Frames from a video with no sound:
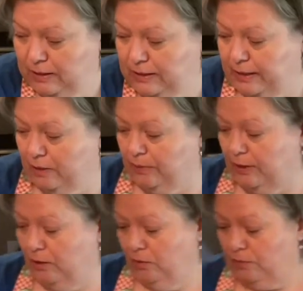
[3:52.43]
There we
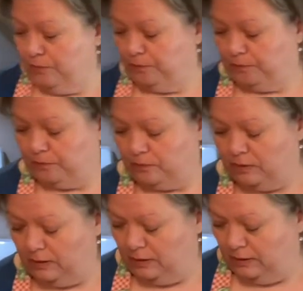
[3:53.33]
go.
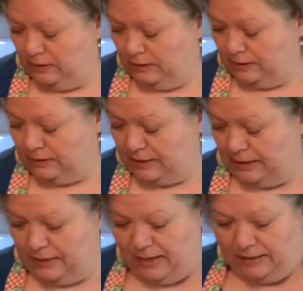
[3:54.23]
Set
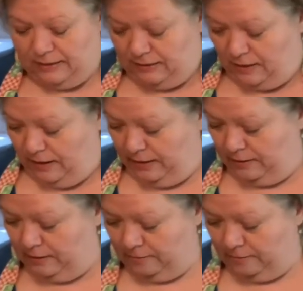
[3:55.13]
that aside.